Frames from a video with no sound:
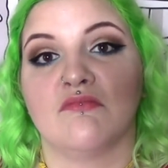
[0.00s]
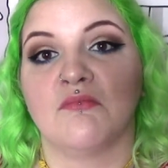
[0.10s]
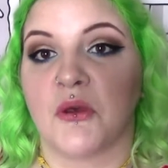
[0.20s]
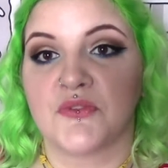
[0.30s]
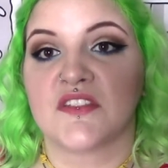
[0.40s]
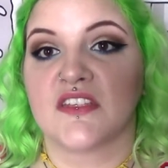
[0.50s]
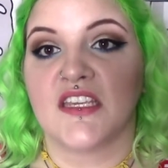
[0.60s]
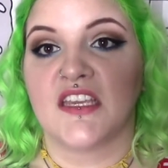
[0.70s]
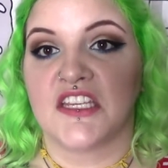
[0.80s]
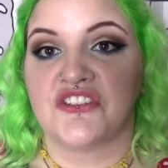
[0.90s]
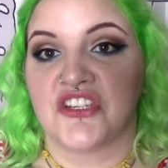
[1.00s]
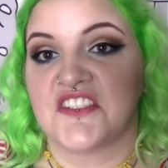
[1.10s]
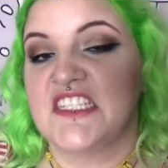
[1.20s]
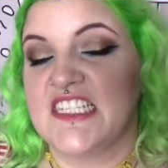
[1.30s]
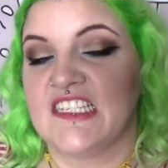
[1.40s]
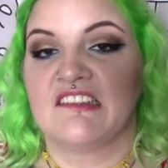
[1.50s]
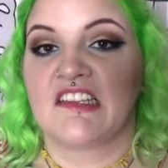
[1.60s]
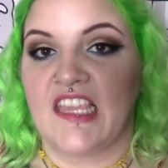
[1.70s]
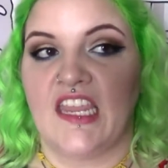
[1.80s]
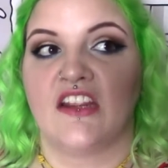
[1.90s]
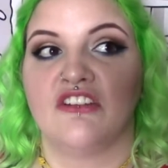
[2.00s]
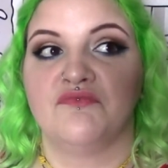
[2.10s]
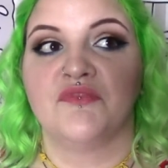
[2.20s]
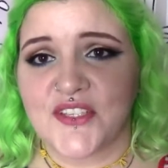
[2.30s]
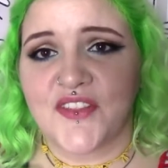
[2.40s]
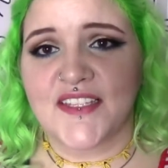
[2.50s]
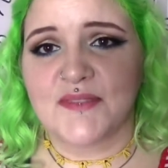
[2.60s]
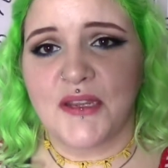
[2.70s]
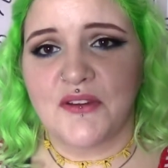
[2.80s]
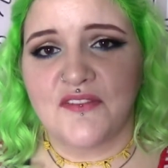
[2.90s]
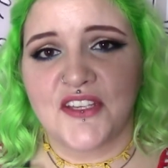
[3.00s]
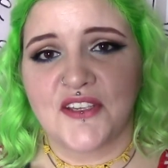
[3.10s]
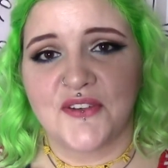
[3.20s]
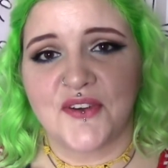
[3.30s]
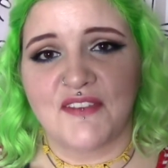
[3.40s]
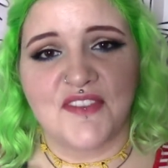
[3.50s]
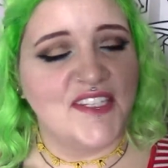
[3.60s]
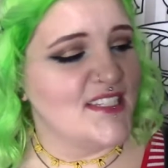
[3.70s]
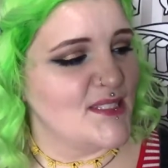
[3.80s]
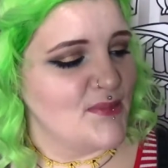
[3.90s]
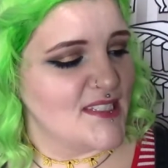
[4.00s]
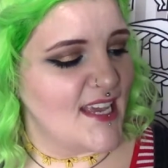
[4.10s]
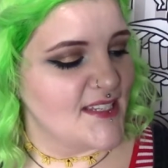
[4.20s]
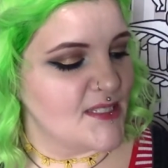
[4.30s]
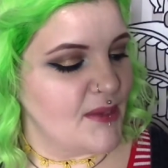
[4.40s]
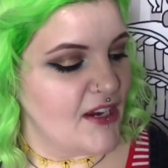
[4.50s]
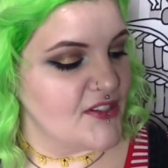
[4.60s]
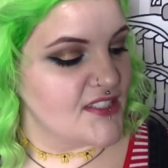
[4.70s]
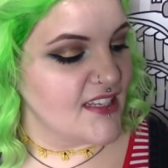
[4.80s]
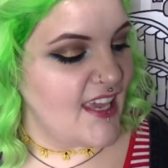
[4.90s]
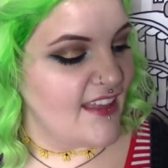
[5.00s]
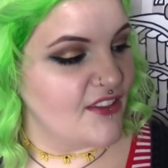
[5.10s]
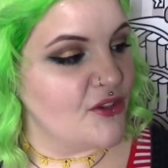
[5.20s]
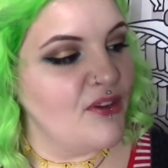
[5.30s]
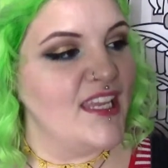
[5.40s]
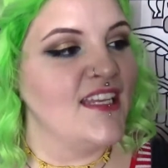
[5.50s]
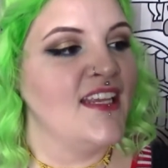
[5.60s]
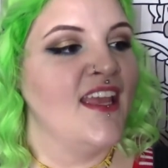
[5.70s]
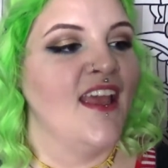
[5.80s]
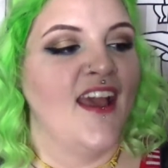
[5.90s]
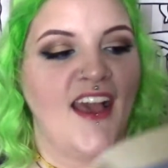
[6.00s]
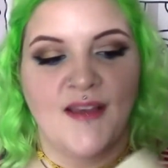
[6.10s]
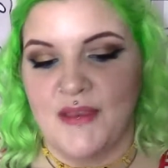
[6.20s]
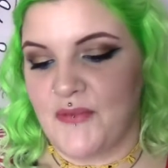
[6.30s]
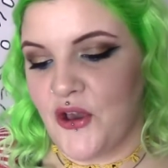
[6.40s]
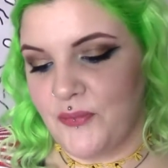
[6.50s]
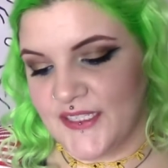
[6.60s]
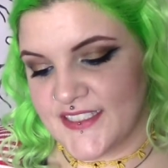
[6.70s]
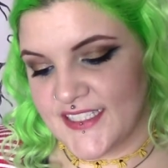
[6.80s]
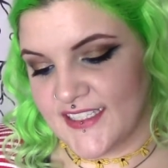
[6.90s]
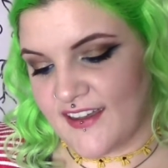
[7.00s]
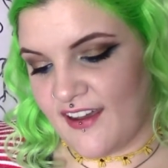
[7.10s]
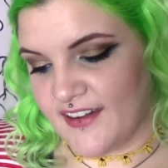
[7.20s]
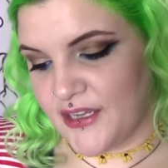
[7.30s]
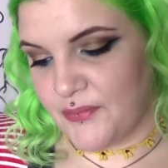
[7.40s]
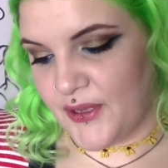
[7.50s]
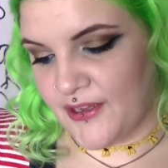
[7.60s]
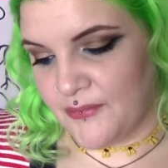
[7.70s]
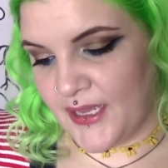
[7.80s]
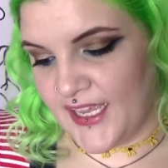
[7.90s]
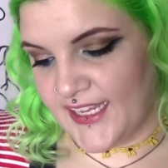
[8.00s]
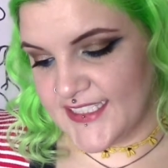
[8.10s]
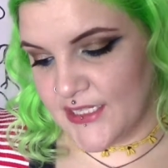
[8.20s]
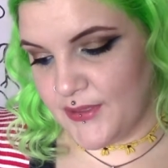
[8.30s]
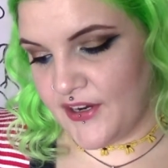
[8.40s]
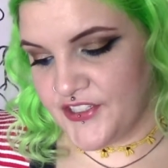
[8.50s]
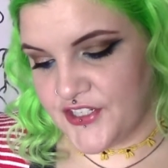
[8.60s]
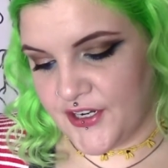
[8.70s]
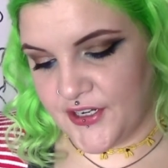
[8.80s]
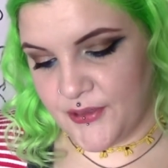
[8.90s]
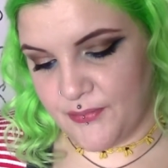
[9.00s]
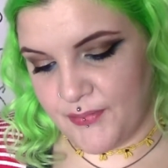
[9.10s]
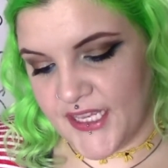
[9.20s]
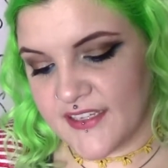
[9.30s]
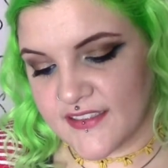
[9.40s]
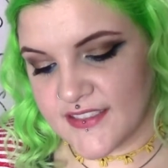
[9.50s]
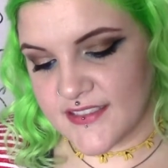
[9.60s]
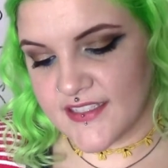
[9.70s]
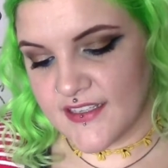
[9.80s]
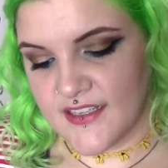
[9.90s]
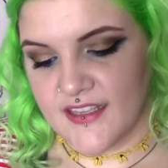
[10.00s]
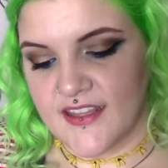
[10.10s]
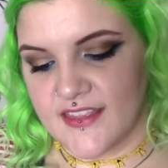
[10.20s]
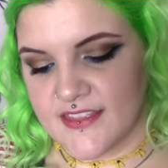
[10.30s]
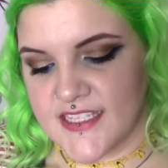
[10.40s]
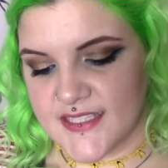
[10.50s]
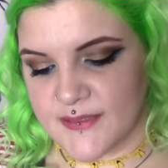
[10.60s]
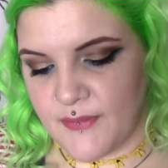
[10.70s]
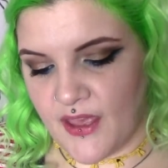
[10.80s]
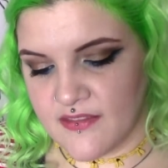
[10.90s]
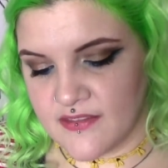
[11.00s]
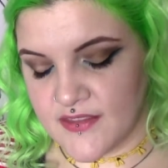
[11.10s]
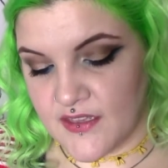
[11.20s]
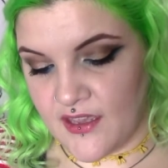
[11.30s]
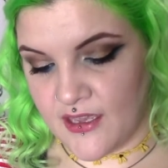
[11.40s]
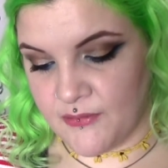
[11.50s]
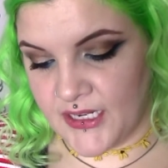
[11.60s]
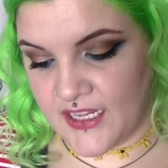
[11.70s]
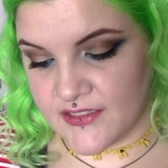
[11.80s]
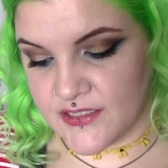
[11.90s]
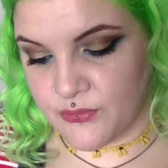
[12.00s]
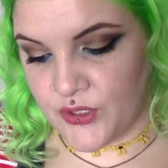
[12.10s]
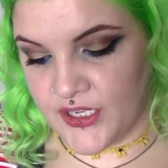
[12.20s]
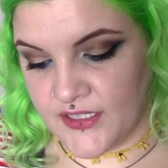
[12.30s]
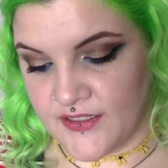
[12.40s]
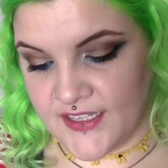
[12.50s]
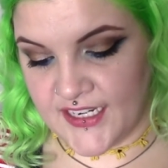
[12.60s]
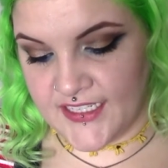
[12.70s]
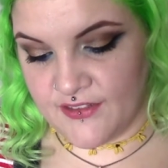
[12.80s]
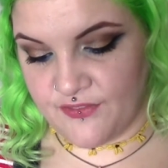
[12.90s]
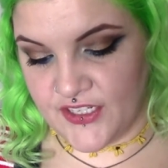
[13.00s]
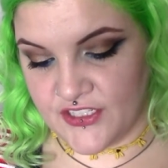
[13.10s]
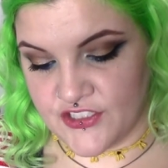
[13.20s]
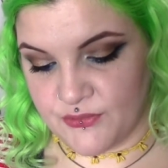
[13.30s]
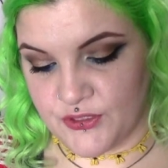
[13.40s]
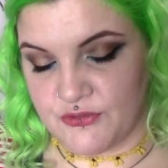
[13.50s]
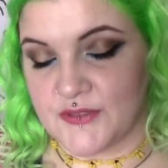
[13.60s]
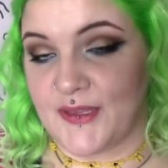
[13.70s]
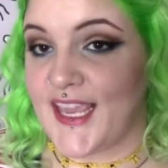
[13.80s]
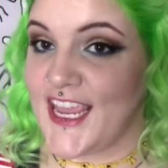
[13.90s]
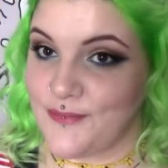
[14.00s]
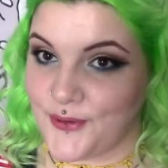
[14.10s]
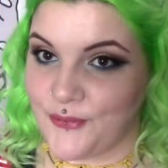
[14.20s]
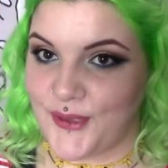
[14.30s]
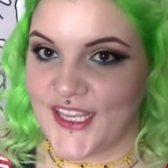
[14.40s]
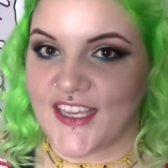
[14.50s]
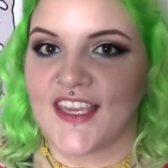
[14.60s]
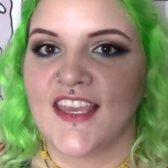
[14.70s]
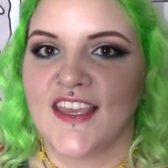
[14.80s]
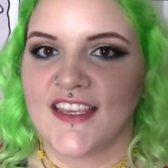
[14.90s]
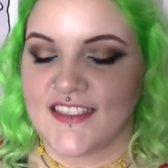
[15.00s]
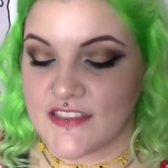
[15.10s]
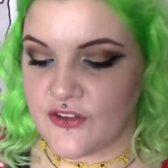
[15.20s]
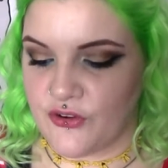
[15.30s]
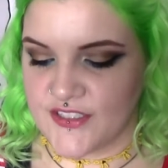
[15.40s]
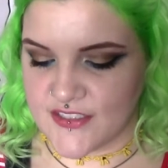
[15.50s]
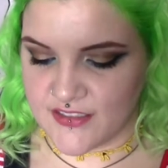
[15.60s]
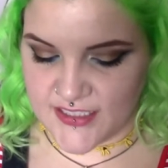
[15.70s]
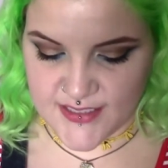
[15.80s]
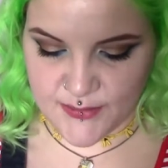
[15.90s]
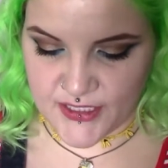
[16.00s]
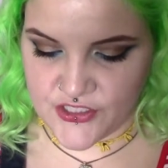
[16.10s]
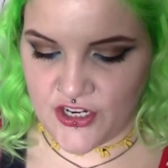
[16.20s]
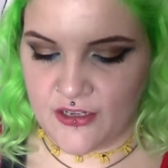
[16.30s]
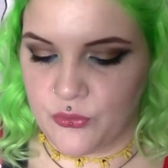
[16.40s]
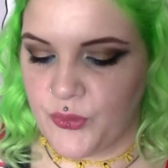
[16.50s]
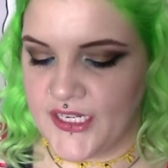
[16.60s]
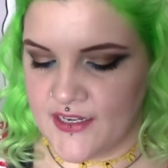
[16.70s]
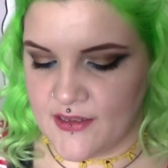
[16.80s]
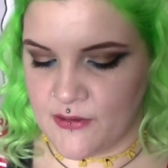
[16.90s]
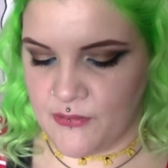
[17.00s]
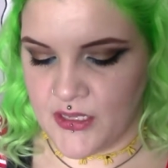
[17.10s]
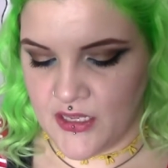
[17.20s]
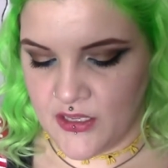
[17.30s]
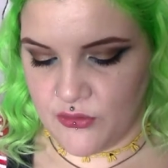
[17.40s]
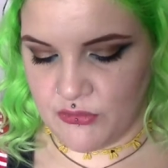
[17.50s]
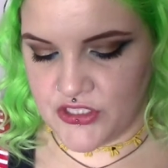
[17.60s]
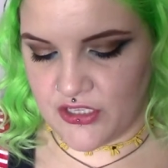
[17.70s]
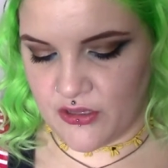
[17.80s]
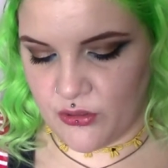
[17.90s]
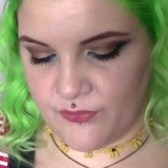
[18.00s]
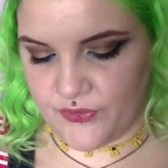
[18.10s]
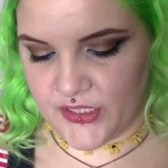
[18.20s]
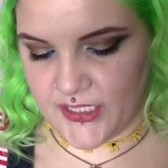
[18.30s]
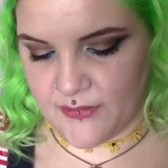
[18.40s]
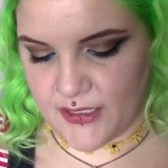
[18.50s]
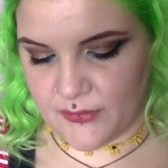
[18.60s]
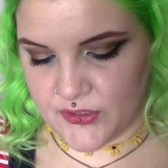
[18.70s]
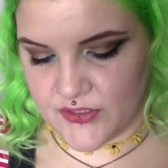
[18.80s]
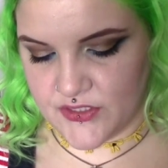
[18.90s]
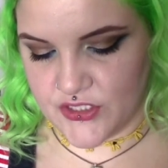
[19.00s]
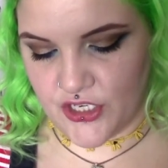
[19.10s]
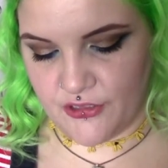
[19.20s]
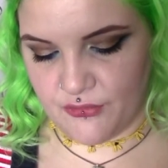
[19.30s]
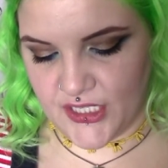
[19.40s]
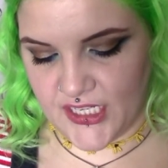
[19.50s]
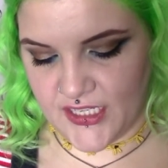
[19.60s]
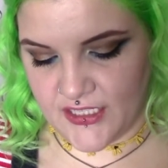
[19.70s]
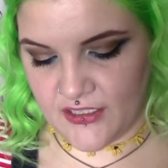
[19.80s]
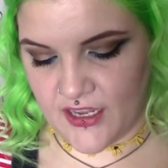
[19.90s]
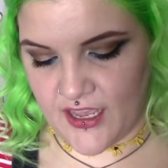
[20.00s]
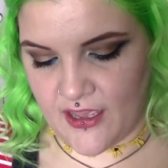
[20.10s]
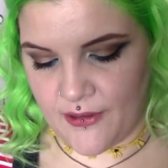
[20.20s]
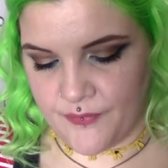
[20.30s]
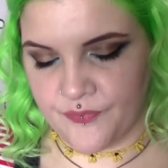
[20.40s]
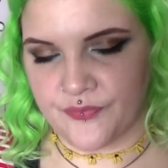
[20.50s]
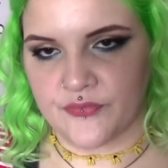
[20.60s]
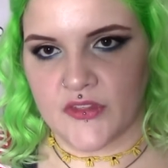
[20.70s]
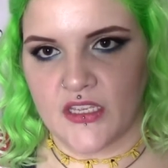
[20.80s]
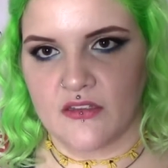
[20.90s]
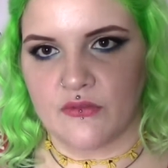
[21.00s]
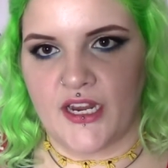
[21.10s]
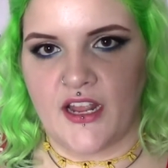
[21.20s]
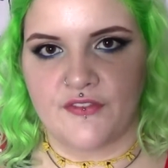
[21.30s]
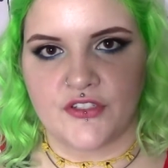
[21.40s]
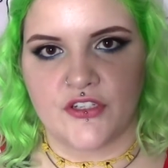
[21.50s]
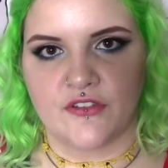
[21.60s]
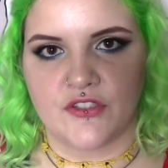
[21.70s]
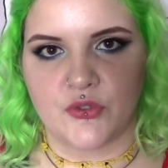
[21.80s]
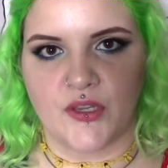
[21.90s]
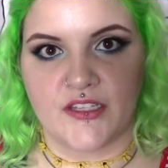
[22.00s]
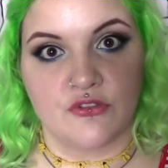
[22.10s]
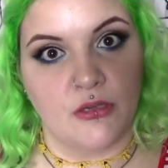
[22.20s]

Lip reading: Mostly. I just didn't care. So that's my review of The Dispossessed by Ursula K. Le Guin. I'm hoping to get caught up on my TBR jar picks this month. My next one that I need to finish, which was my April pick, is The Chrysalids by John Wyndham, which I'll hopefully be able to start reading right after the Toil and